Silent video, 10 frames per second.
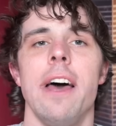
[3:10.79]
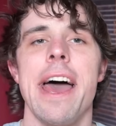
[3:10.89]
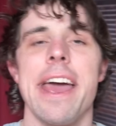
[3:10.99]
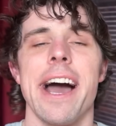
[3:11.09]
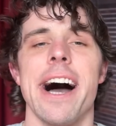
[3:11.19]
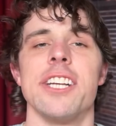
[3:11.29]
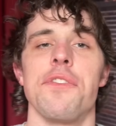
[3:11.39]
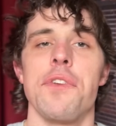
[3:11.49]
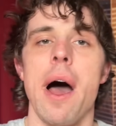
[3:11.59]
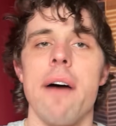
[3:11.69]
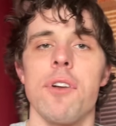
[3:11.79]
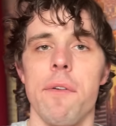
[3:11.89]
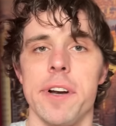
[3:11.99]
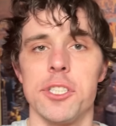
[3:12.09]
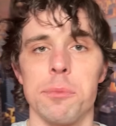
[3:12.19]
Hey guys, if you haven't
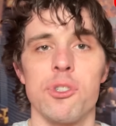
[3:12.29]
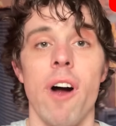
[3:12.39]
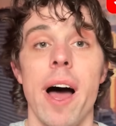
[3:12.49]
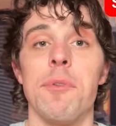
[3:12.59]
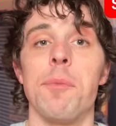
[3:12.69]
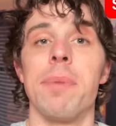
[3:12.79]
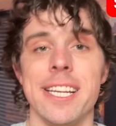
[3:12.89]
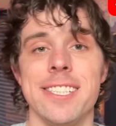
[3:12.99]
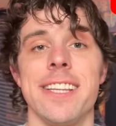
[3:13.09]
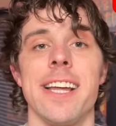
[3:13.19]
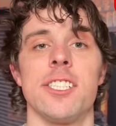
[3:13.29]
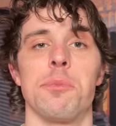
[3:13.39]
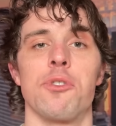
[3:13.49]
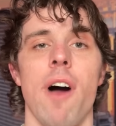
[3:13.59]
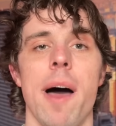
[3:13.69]
already subscribed, please hit that
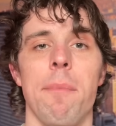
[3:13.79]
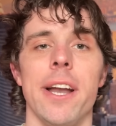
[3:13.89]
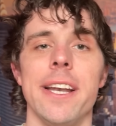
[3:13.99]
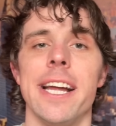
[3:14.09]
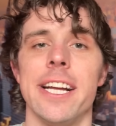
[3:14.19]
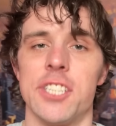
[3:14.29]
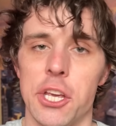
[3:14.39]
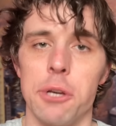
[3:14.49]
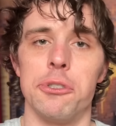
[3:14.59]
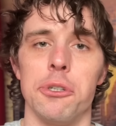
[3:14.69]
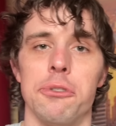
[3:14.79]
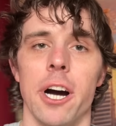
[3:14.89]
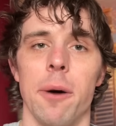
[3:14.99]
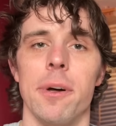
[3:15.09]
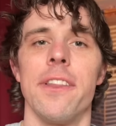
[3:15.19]
subscribe button. It's a huge, huge
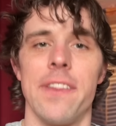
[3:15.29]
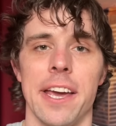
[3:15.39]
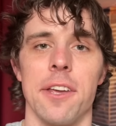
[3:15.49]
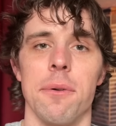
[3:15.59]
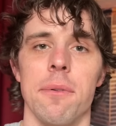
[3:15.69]
help. Thank you.